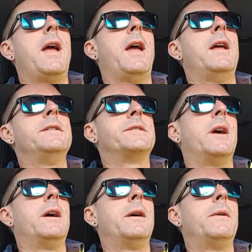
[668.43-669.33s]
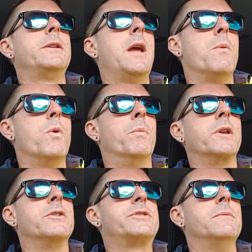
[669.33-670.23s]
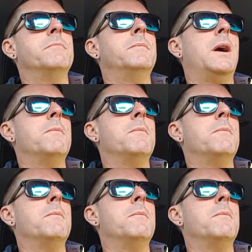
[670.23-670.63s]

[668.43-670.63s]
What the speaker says: And we'll bring you some